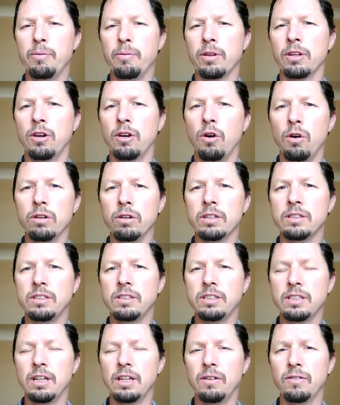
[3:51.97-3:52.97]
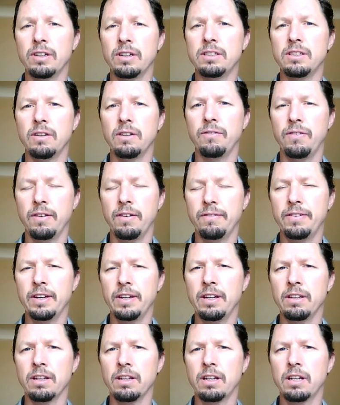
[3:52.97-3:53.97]
with gold and silver to
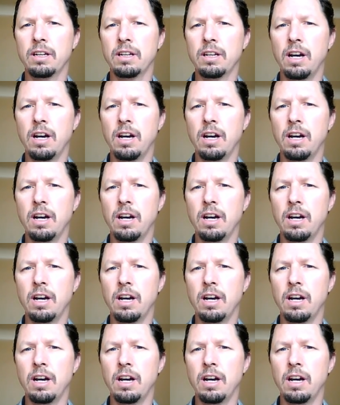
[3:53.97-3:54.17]
fulfill the